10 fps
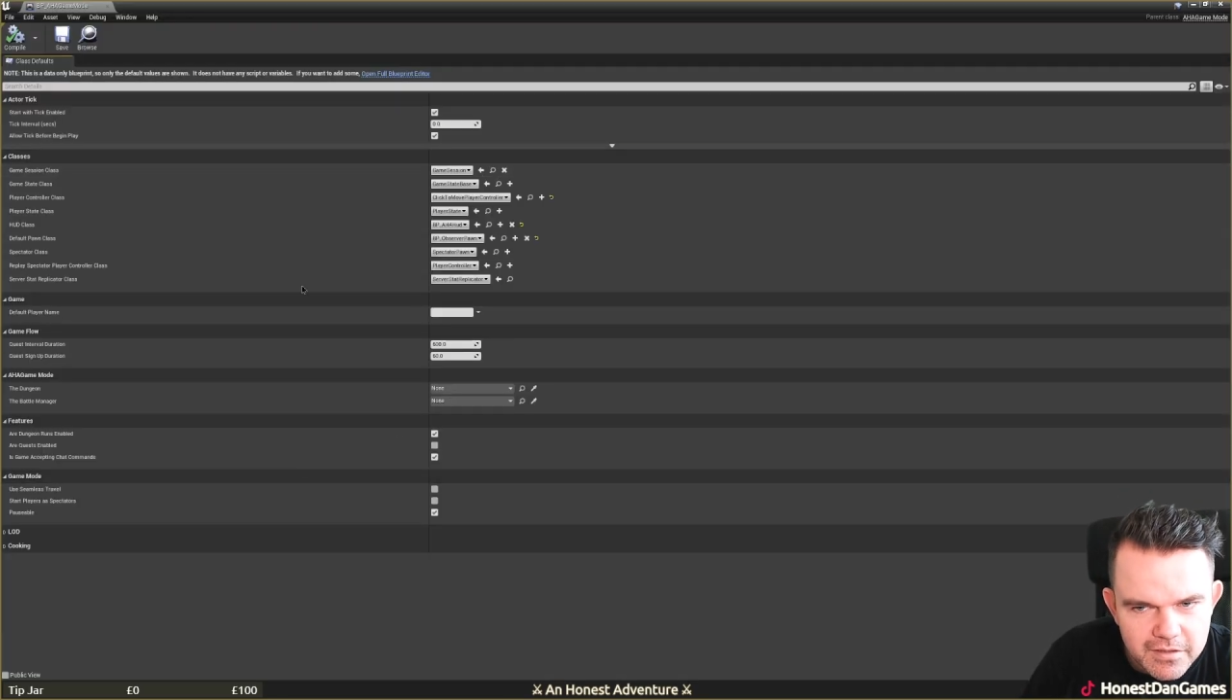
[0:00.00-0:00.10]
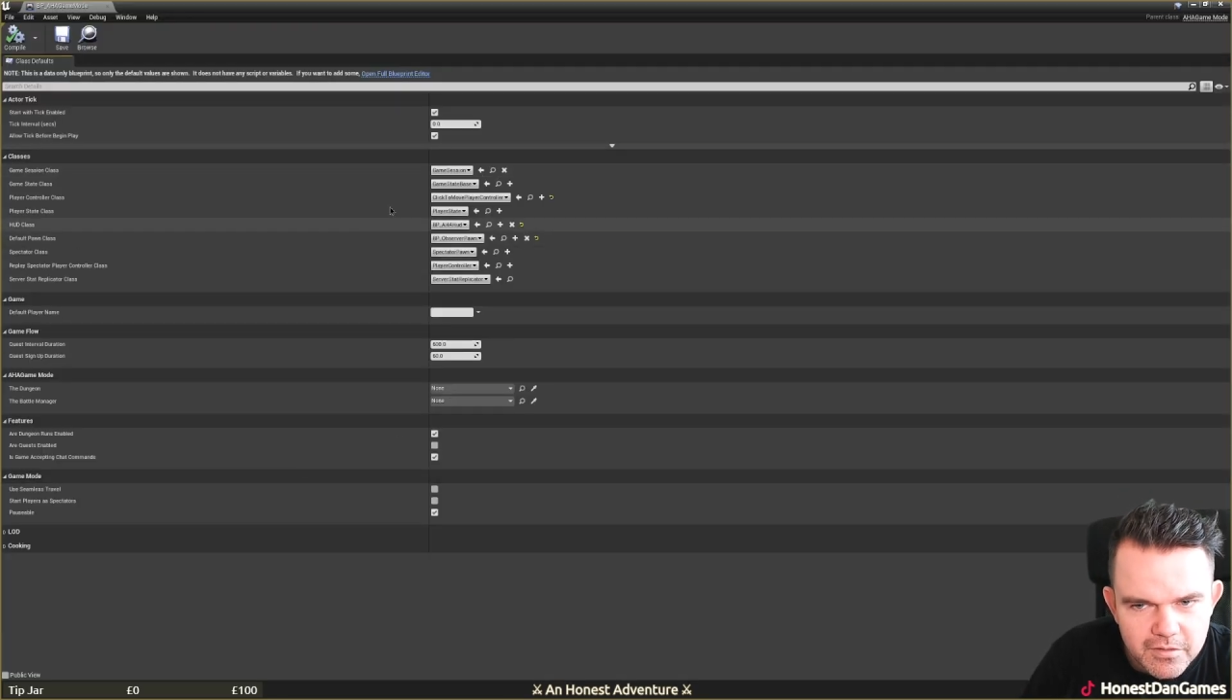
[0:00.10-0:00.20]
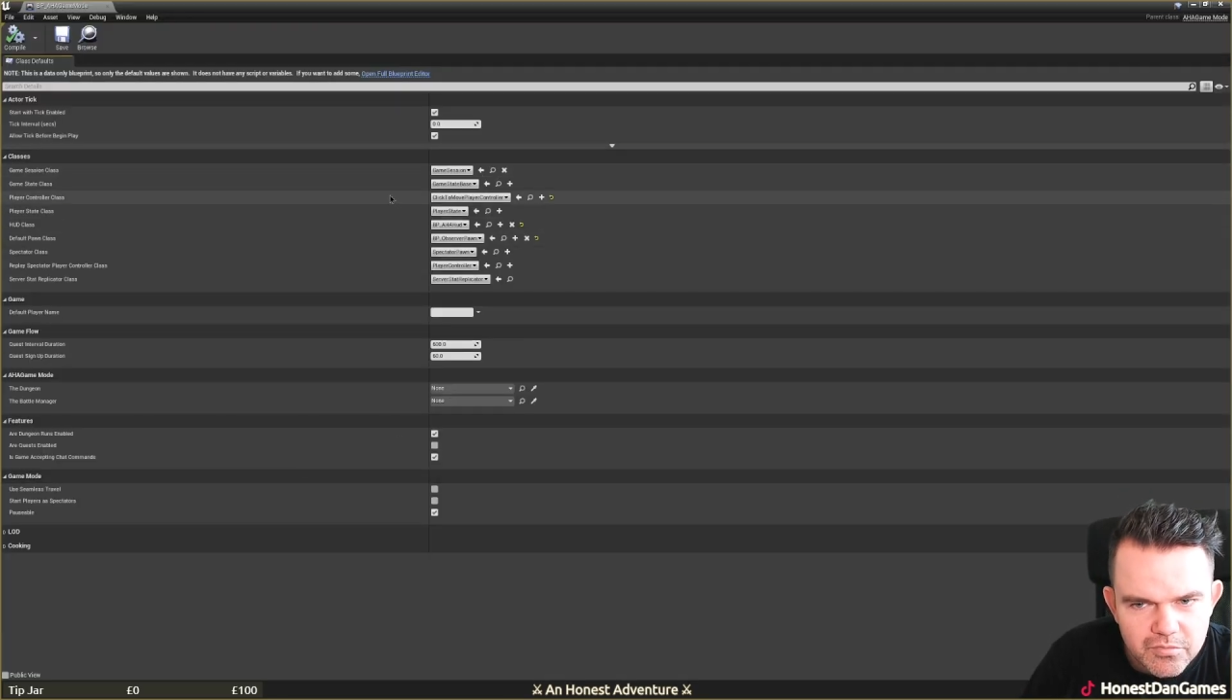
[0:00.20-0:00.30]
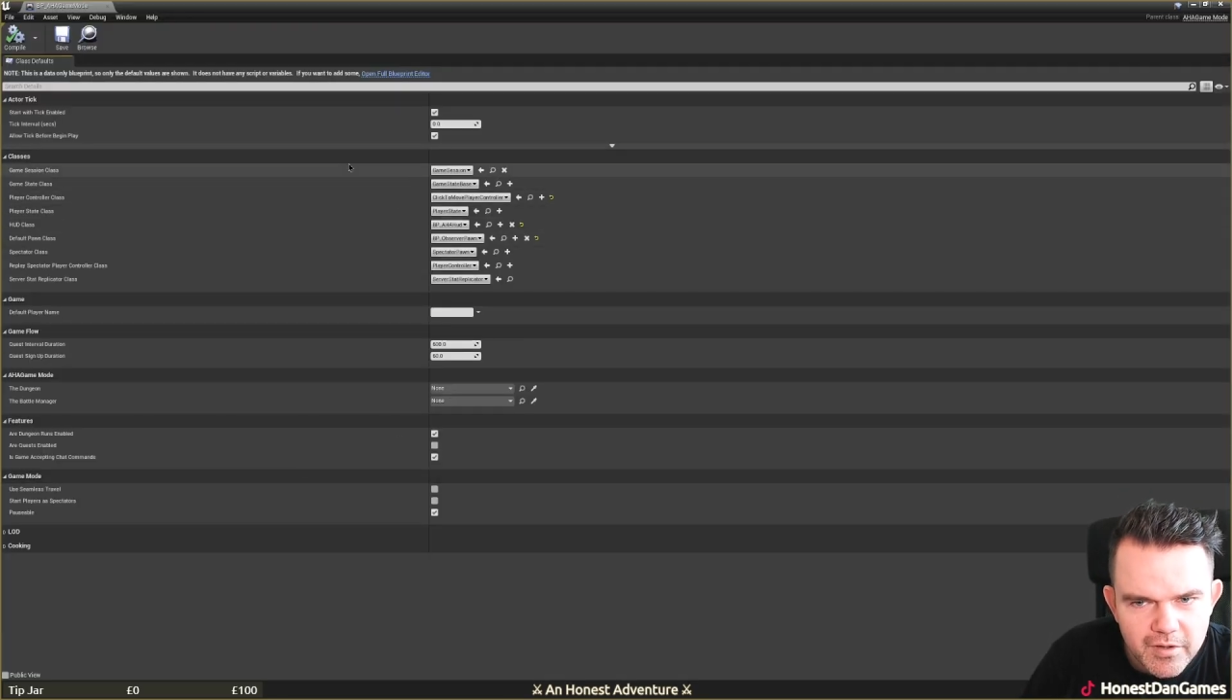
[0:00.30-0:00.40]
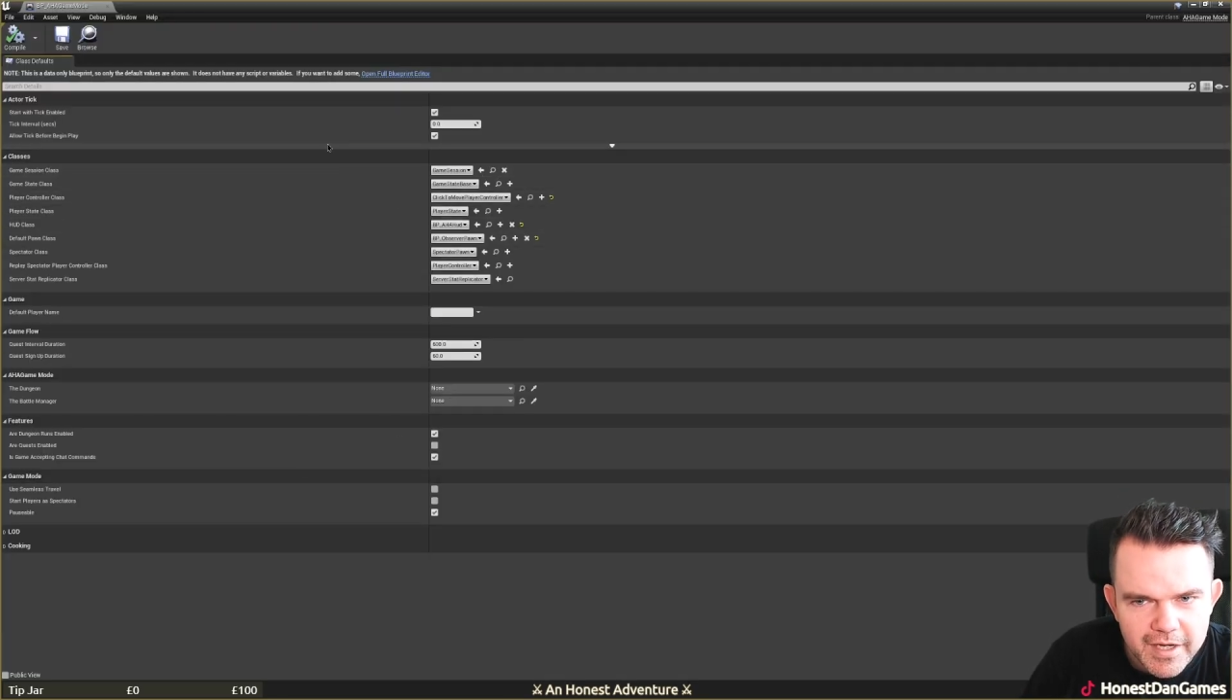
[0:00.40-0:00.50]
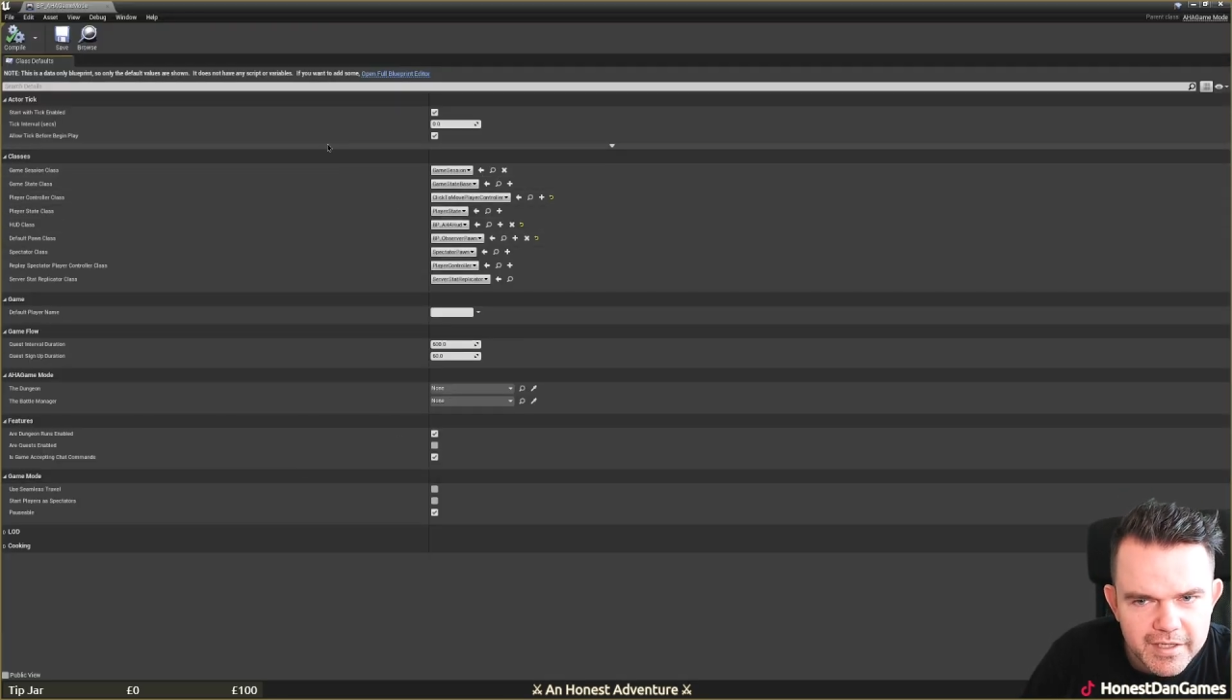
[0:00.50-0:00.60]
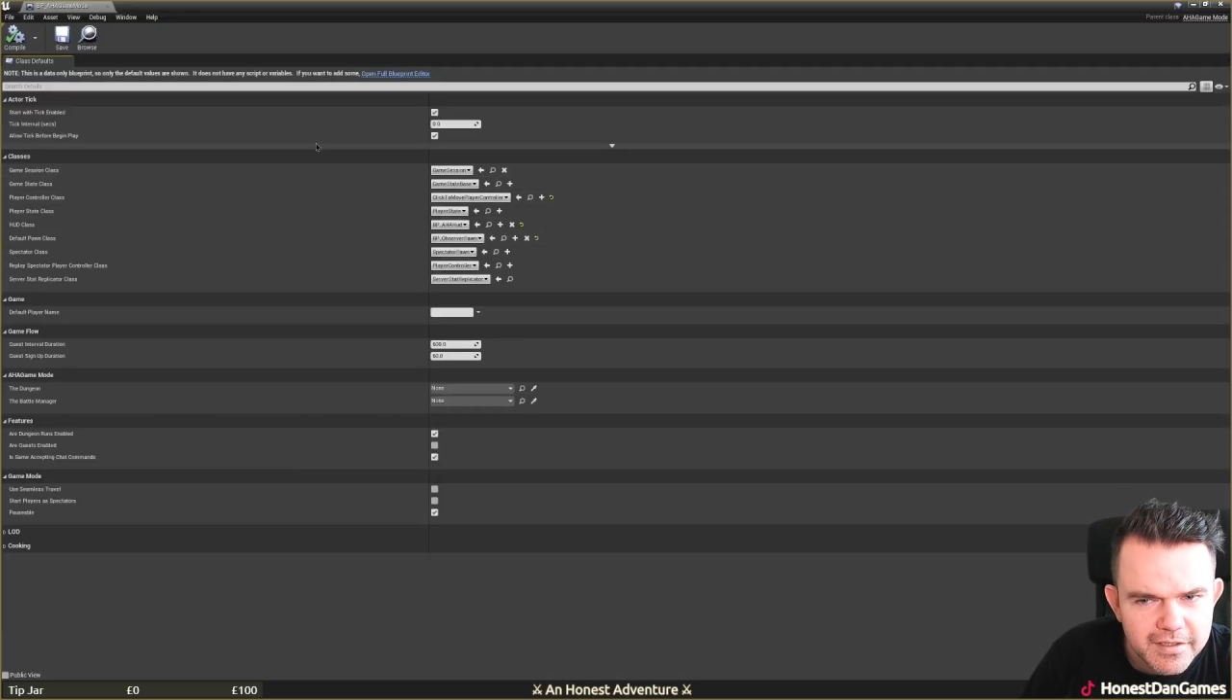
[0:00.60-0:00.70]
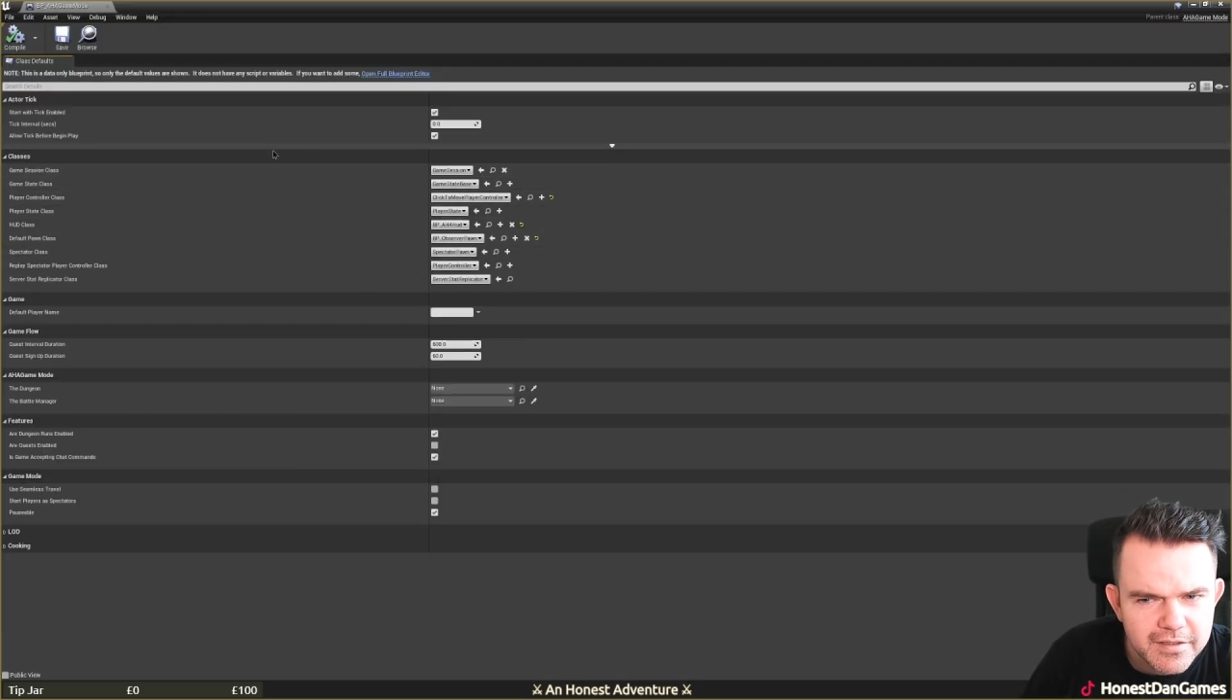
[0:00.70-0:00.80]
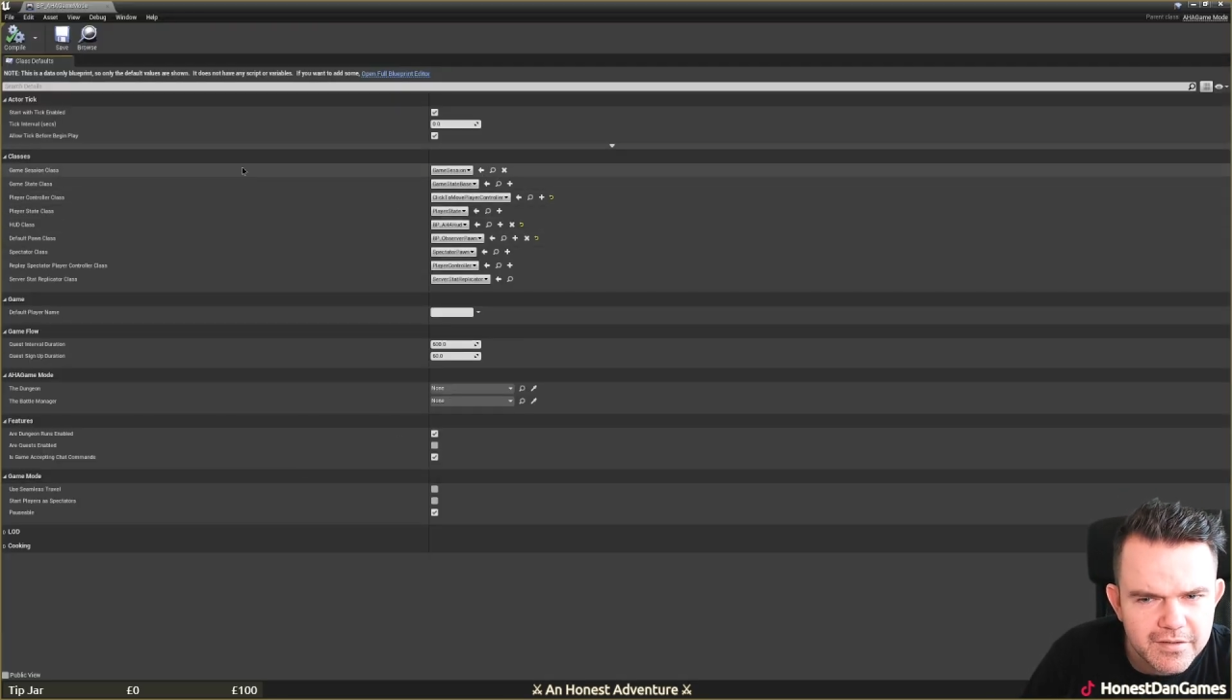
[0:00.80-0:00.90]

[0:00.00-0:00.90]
array